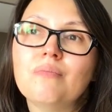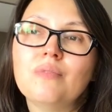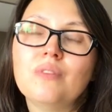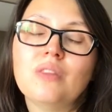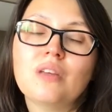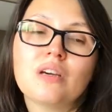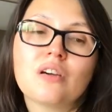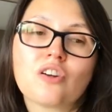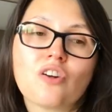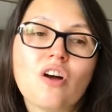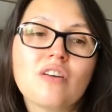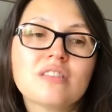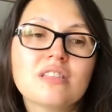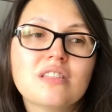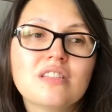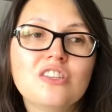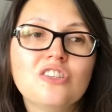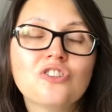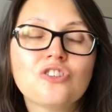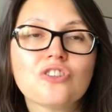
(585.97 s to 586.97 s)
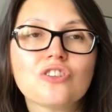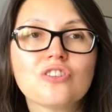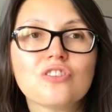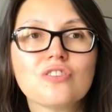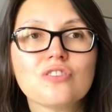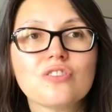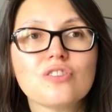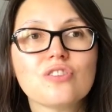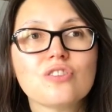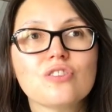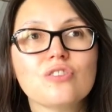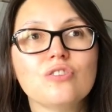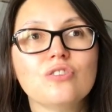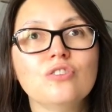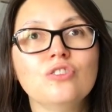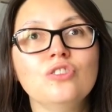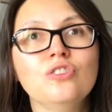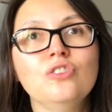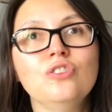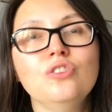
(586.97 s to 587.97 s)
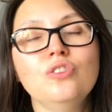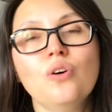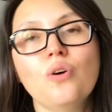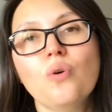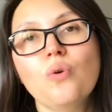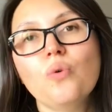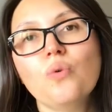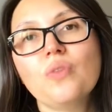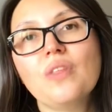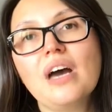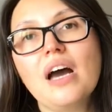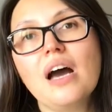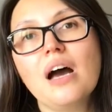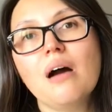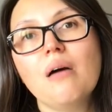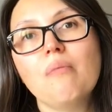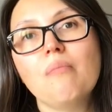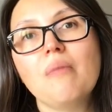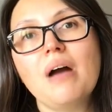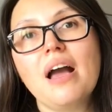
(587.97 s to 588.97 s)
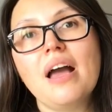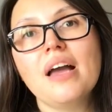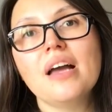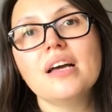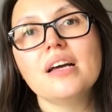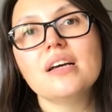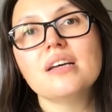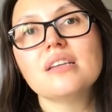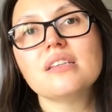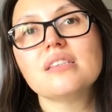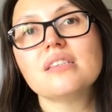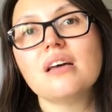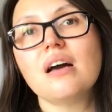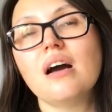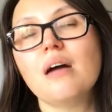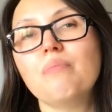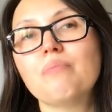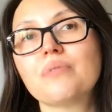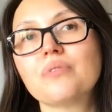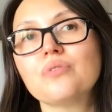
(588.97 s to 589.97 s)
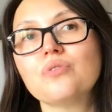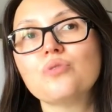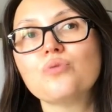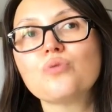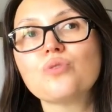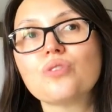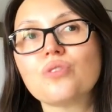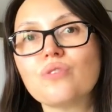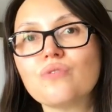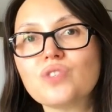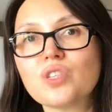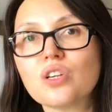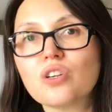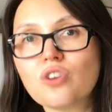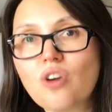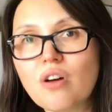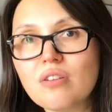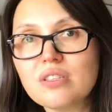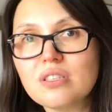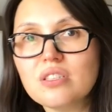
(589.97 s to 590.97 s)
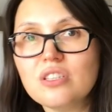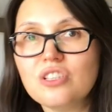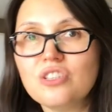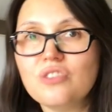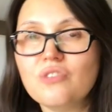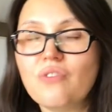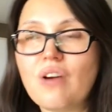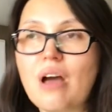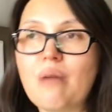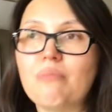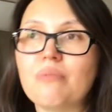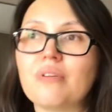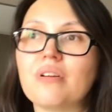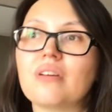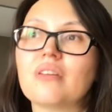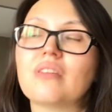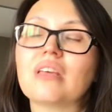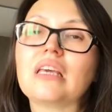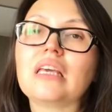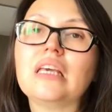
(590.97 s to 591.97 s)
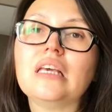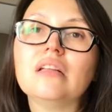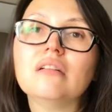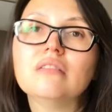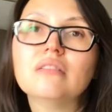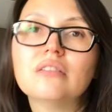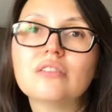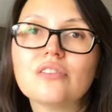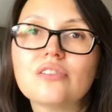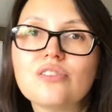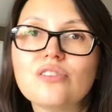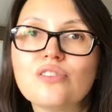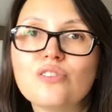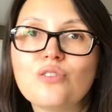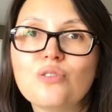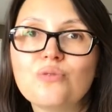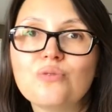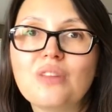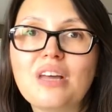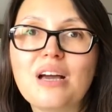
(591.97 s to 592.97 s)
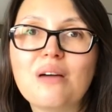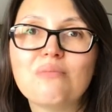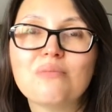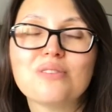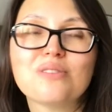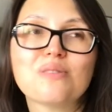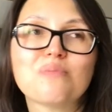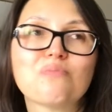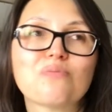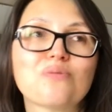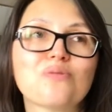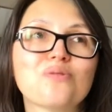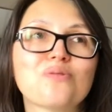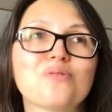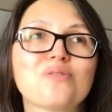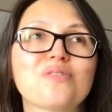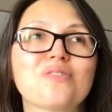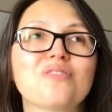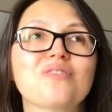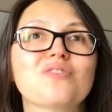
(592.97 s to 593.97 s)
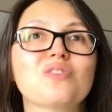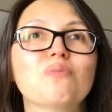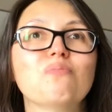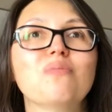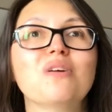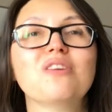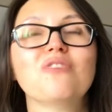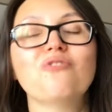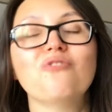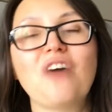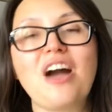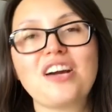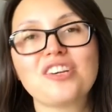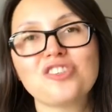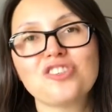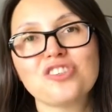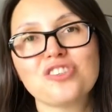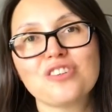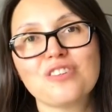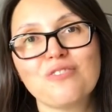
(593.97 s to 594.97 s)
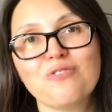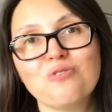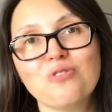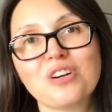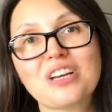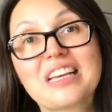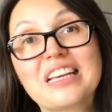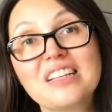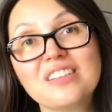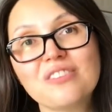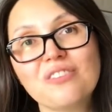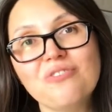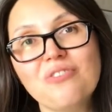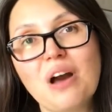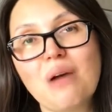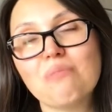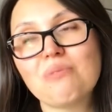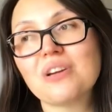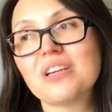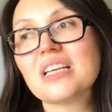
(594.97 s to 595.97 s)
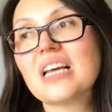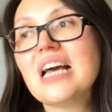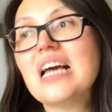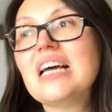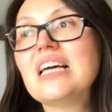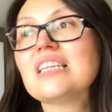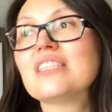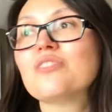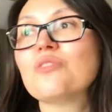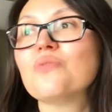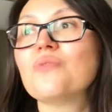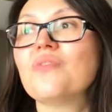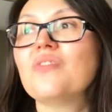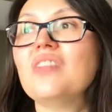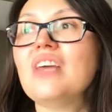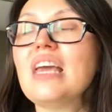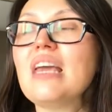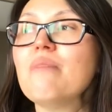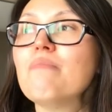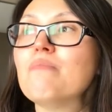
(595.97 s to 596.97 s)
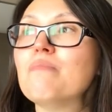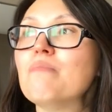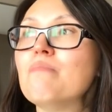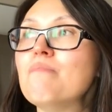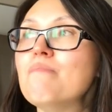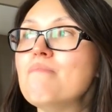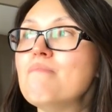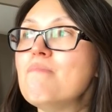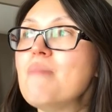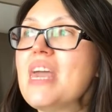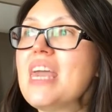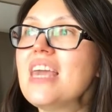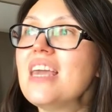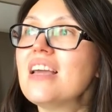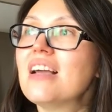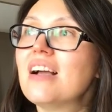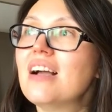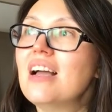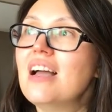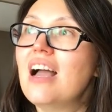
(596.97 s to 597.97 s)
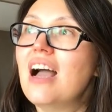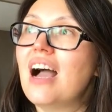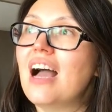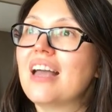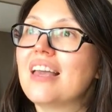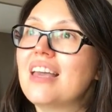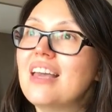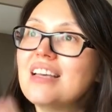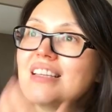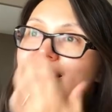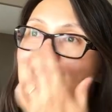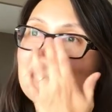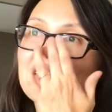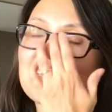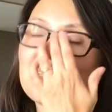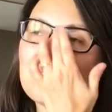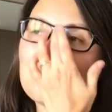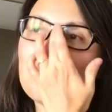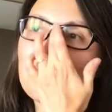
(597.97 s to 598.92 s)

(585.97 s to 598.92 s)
the cross stitchers know them as a producer of the cross stitch fabric. The kilters know them as a producer, as a manufacturer for kilt fabric. So they make, I guess,